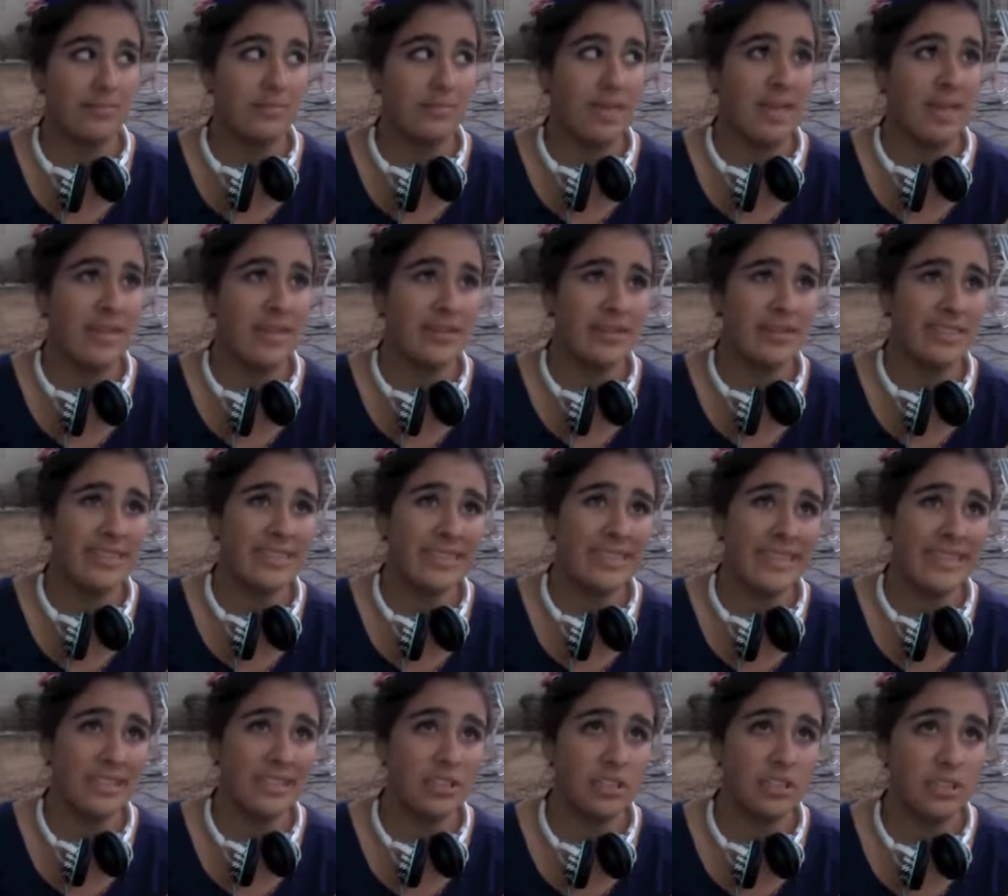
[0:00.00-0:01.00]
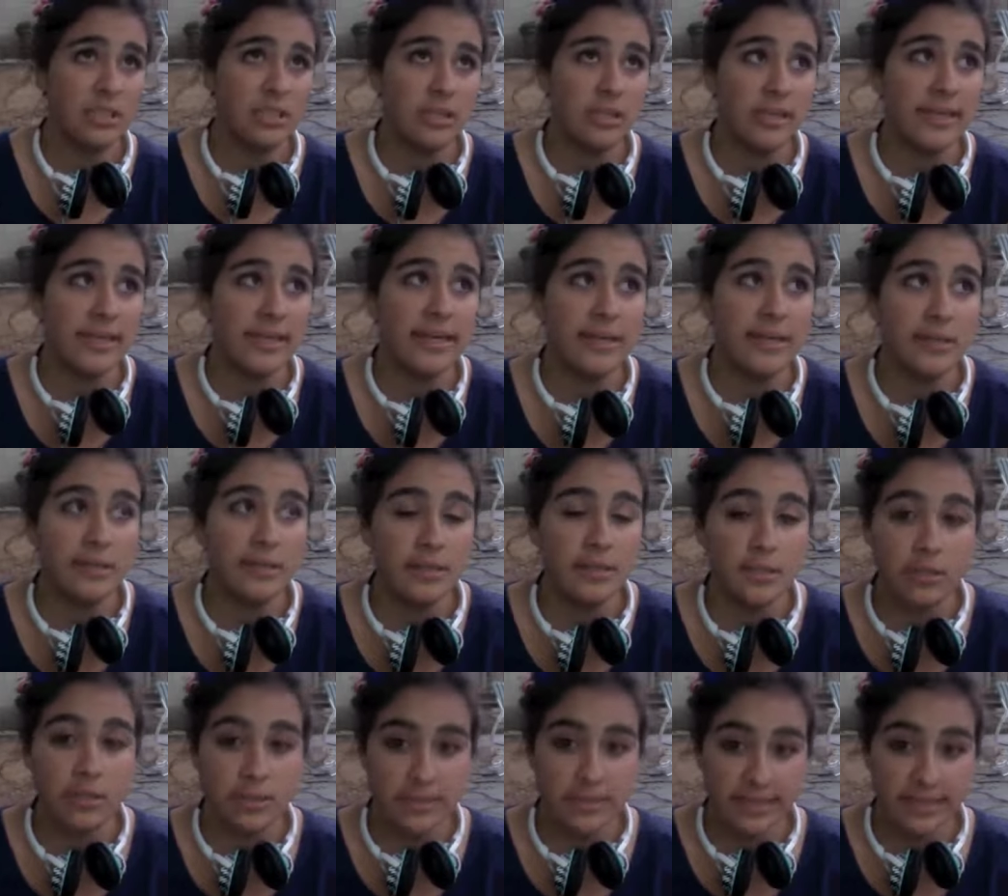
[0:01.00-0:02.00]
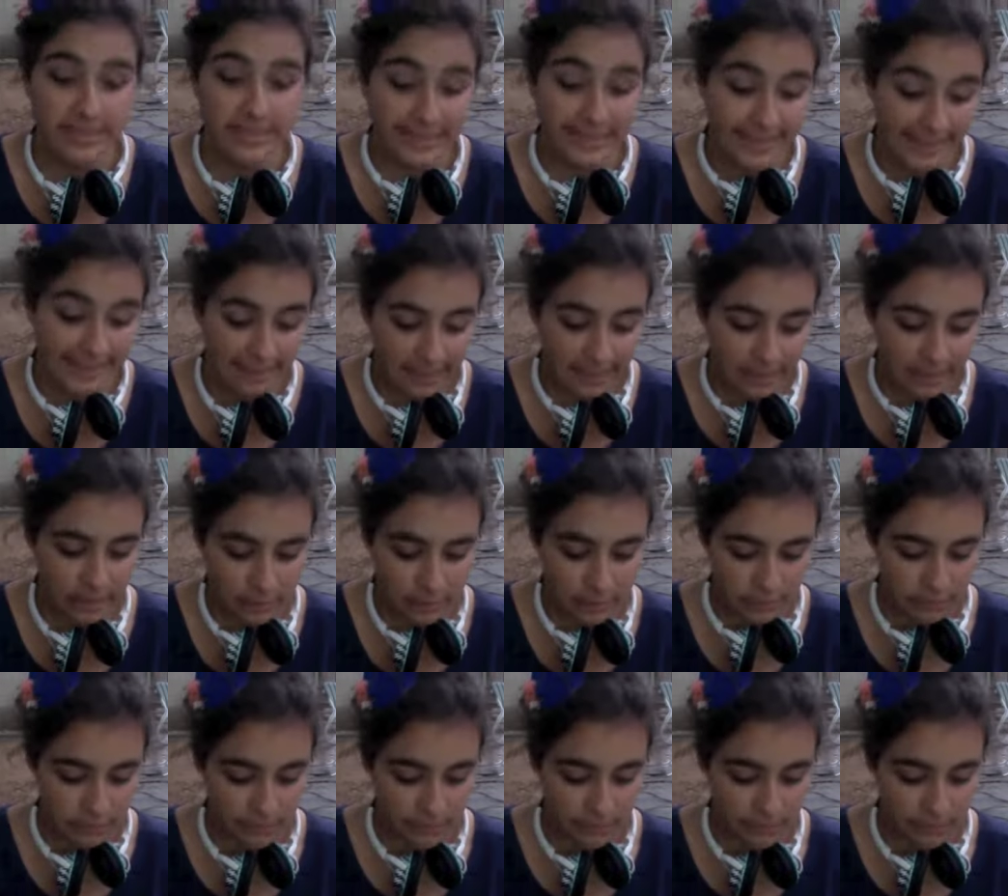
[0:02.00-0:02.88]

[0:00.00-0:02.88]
and you can teach there teach english